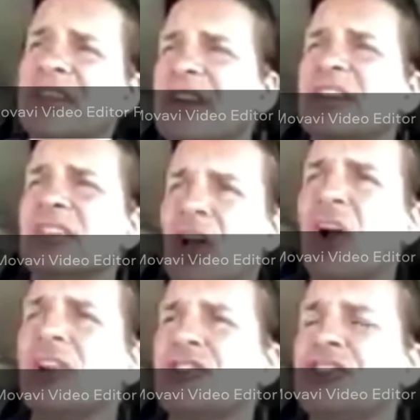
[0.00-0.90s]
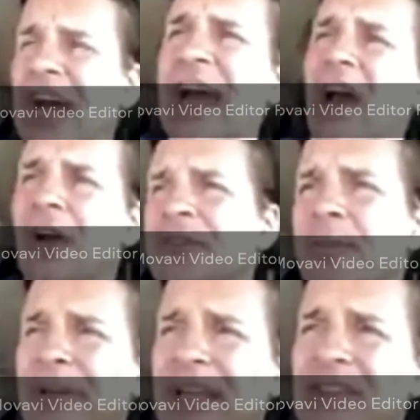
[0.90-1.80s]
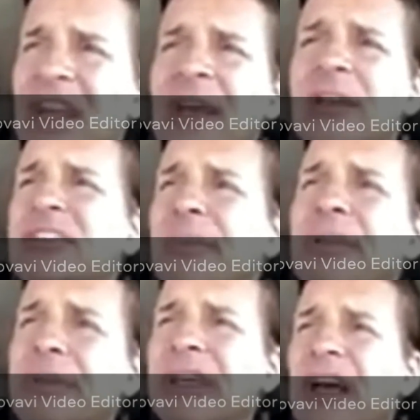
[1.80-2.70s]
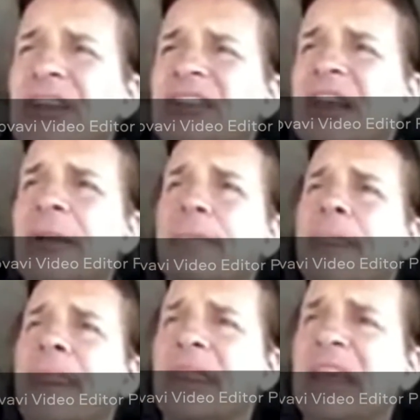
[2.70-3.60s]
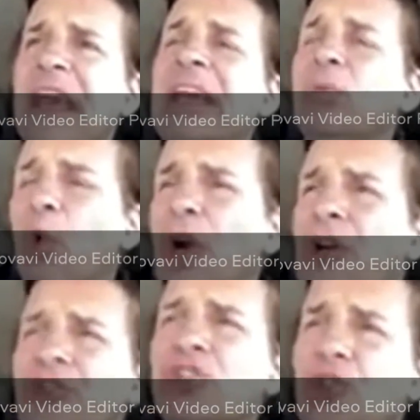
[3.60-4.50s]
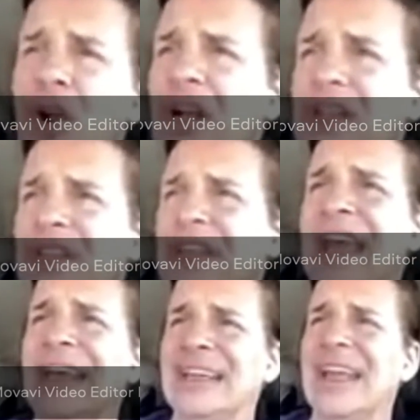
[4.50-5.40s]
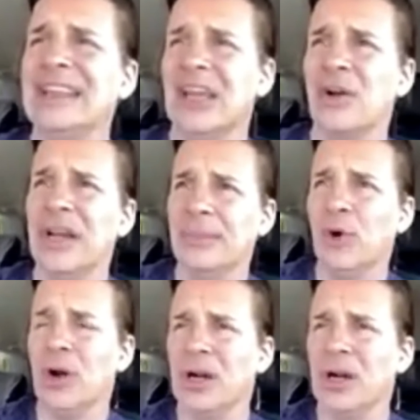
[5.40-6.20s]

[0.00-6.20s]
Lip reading: countries to large die-offs possible simply because the aid workers' trucks can't get there anymore